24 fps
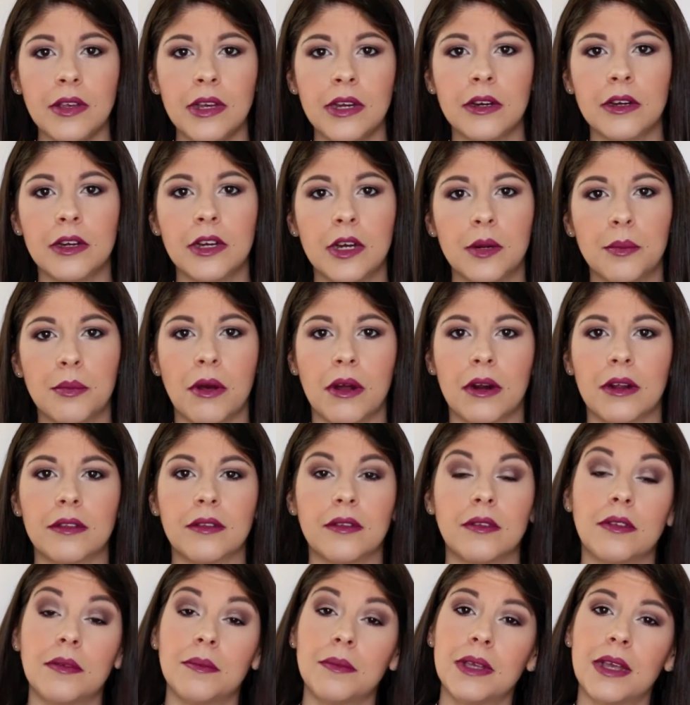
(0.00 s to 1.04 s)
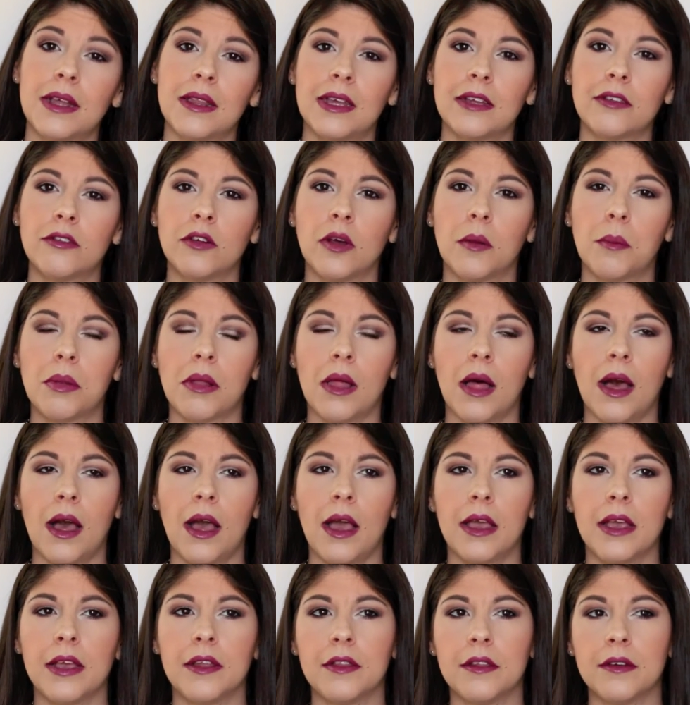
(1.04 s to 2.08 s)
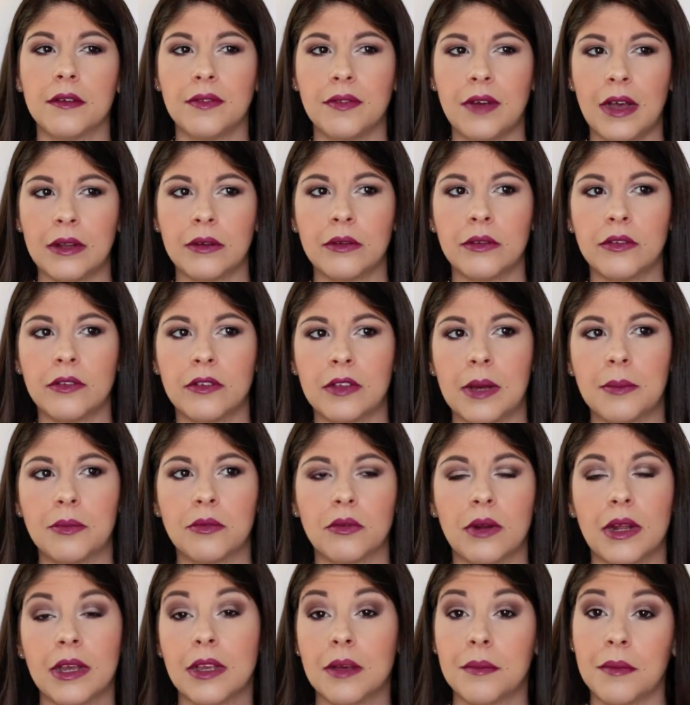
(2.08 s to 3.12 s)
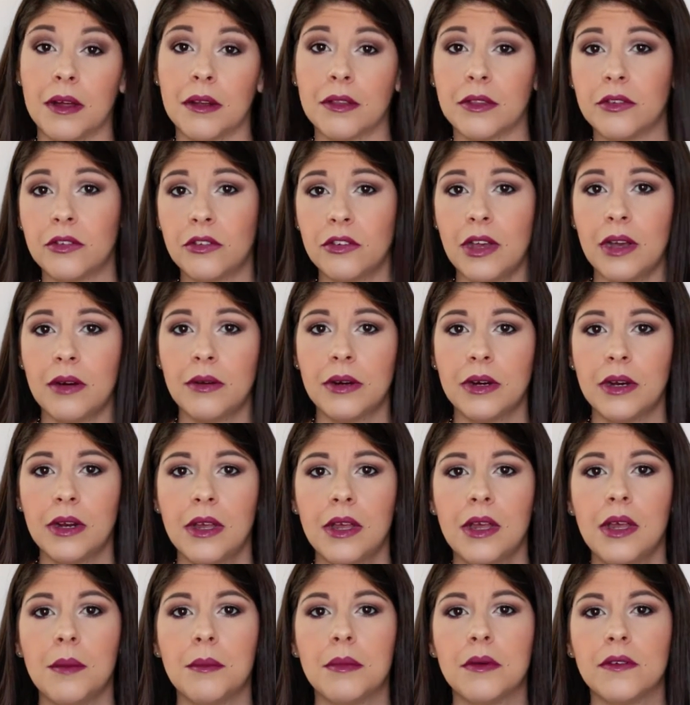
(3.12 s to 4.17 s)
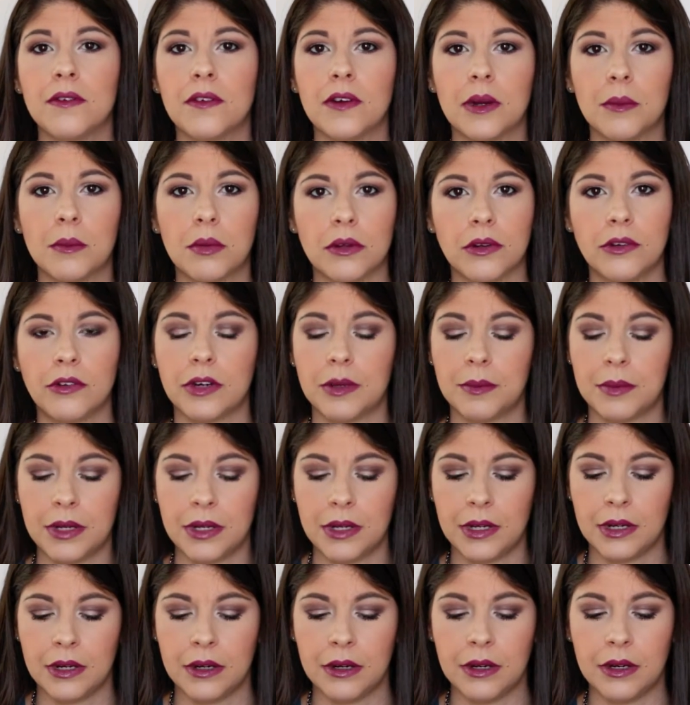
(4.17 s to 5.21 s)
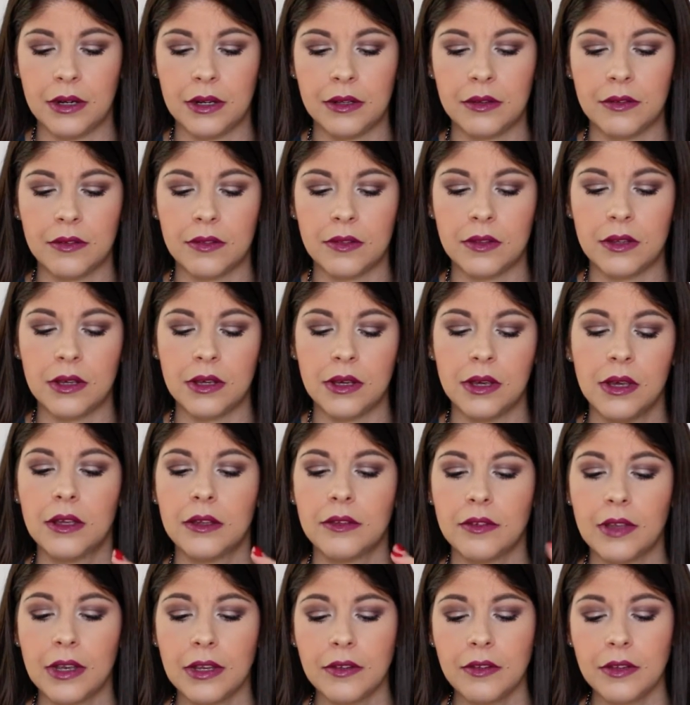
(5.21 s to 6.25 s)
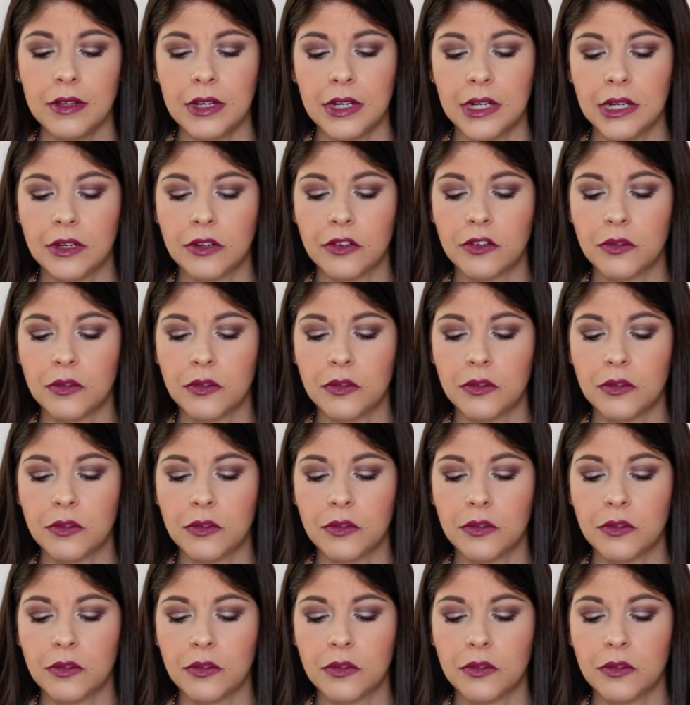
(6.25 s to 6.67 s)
hair care product is something I like to apply in the final steps when I come out of the shower before I blow dry my hair, and it's the Sexy Hair